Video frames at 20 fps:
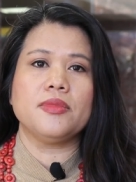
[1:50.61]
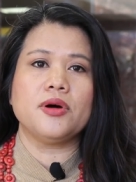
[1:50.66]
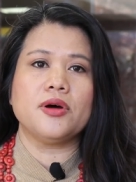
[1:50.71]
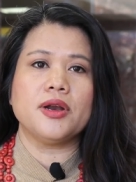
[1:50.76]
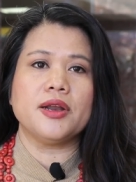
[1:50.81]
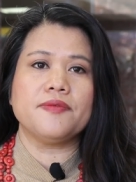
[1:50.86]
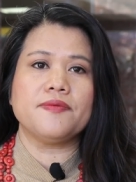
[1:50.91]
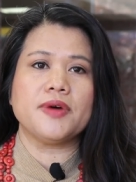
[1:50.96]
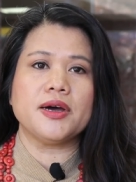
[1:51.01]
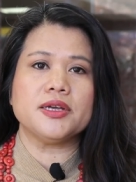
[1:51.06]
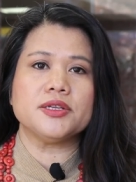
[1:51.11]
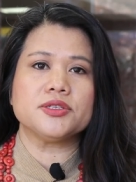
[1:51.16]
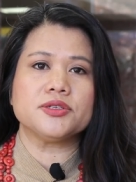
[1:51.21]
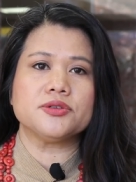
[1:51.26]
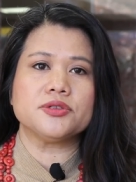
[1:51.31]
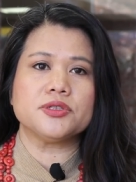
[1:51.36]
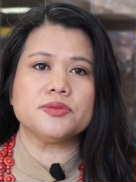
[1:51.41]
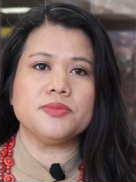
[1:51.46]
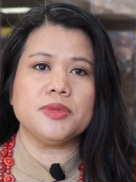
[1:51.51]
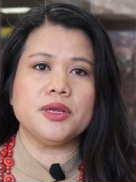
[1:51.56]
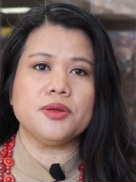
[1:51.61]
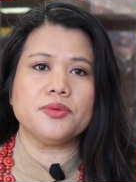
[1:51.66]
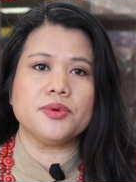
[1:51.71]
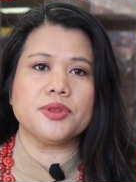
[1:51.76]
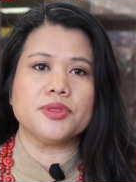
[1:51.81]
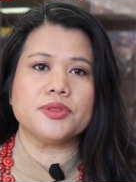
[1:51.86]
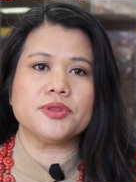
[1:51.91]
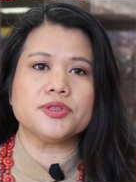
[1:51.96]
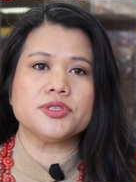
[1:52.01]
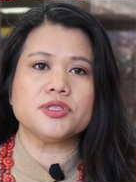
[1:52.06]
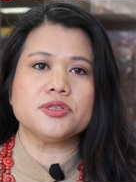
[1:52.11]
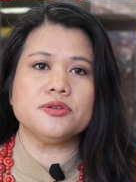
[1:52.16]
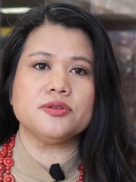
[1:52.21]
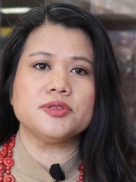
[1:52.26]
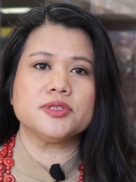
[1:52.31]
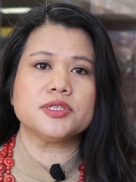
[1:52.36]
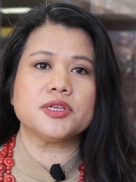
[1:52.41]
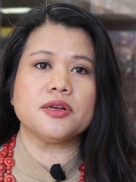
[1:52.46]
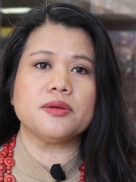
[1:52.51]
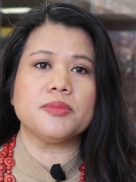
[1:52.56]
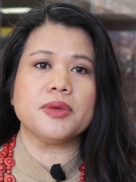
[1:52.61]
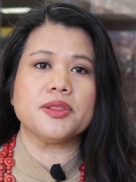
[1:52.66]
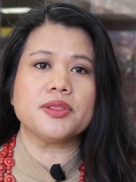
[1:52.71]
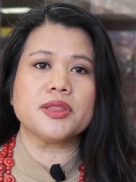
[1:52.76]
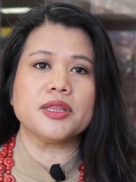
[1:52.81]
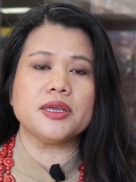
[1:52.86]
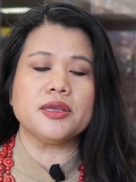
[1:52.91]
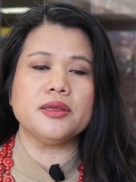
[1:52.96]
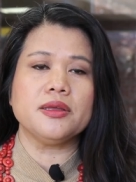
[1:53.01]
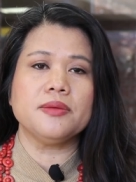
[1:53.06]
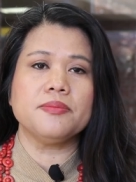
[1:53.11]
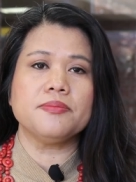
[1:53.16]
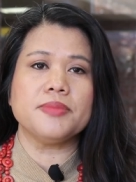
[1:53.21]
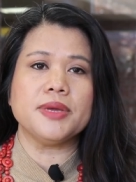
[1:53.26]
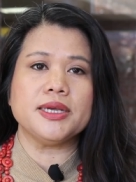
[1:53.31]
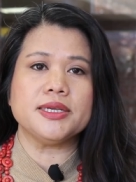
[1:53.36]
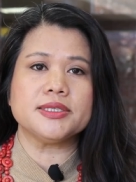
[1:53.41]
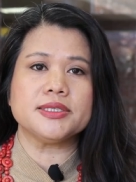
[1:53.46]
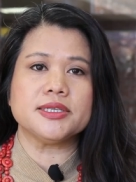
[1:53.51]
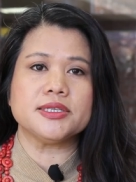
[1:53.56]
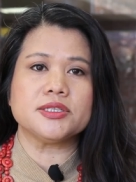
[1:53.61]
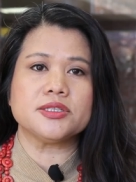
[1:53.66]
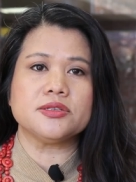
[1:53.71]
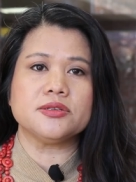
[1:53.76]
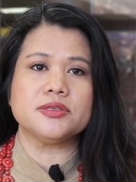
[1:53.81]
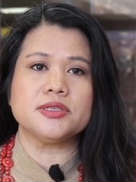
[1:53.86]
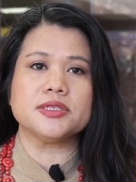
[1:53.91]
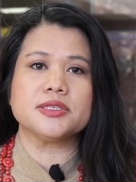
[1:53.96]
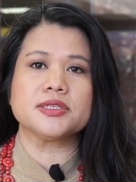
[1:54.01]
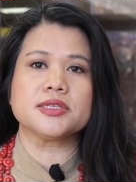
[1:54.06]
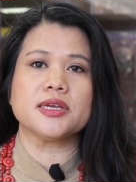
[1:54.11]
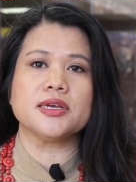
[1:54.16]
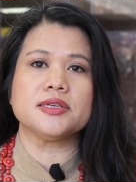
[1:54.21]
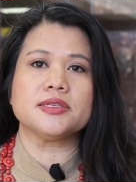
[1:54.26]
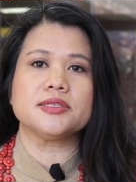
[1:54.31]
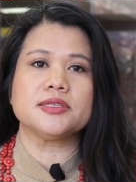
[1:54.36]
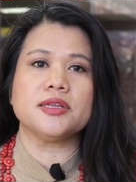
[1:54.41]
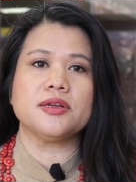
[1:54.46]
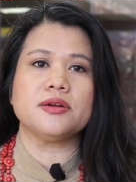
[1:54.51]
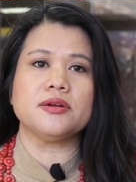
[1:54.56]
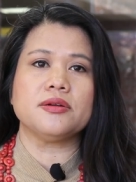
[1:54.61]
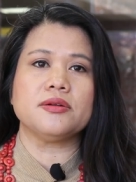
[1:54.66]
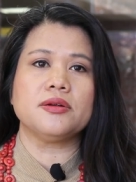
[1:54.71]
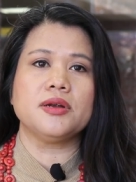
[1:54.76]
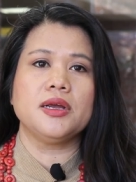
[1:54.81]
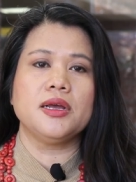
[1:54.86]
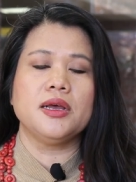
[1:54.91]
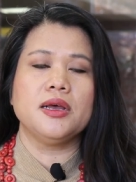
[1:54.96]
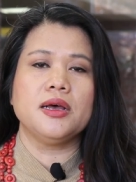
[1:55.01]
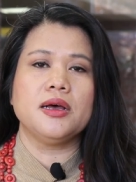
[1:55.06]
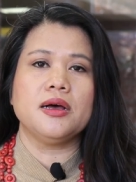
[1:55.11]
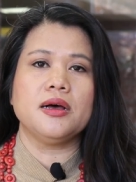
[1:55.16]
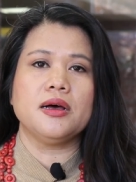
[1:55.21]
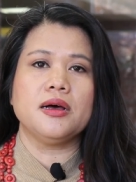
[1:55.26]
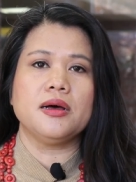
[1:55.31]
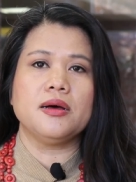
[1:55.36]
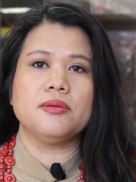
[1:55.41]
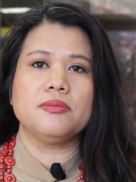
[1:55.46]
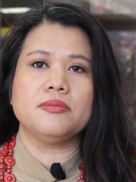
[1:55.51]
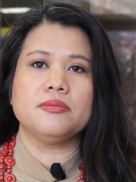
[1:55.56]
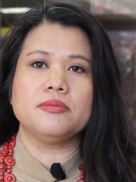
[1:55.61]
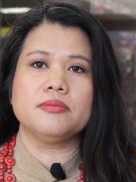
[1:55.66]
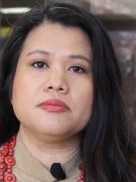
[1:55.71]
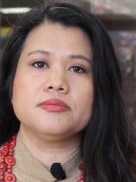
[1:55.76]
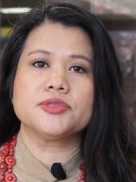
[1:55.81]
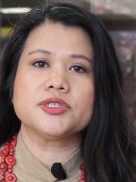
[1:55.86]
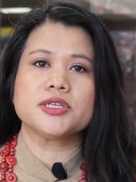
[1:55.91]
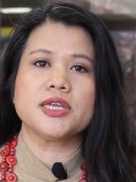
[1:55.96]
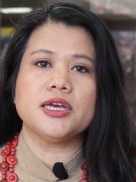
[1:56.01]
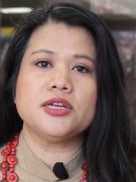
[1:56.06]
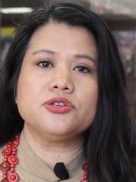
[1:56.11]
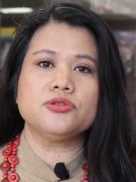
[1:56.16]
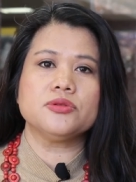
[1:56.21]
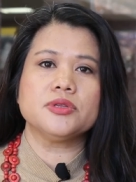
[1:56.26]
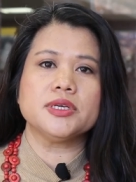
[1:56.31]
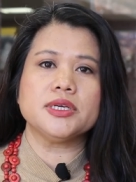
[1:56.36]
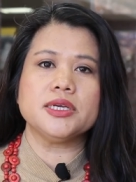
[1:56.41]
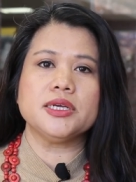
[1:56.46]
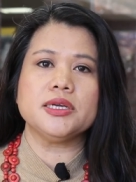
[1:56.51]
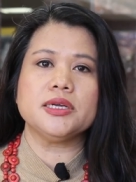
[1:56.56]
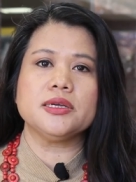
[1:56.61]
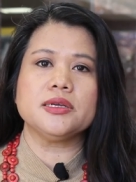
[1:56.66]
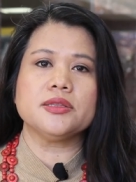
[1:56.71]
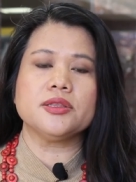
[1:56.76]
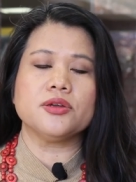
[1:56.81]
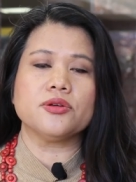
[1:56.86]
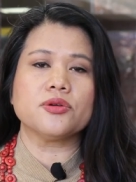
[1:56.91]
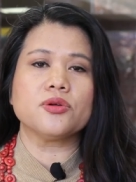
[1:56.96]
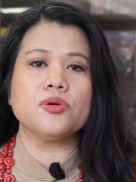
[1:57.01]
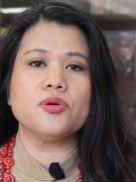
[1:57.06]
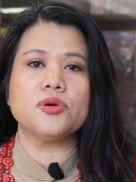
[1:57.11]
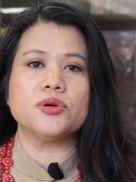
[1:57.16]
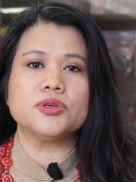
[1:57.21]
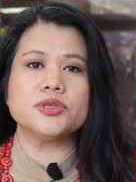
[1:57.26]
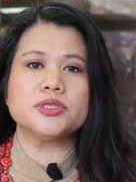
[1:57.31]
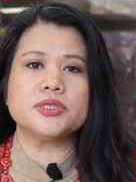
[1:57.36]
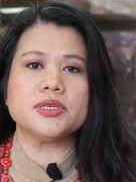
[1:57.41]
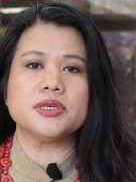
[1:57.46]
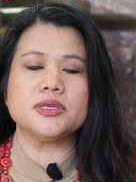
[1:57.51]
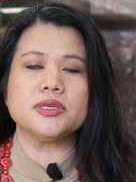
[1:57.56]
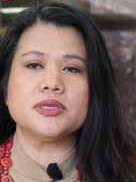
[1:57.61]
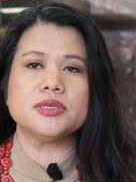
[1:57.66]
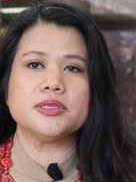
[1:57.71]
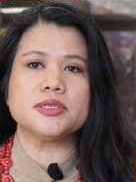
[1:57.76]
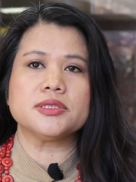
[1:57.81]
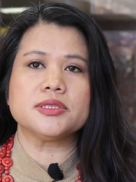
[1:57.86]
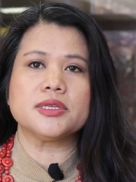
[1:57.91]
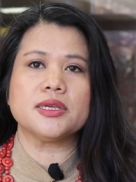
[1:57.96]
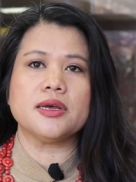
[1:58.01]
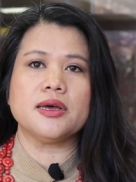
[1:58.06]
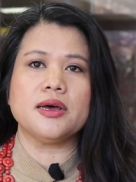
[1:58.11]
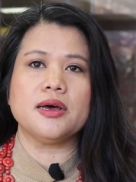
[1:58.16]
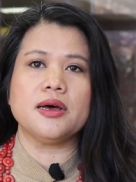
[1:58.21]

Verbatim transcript: our advisors meet with students on a monthly basis to discuss their um, scheduling, their courses,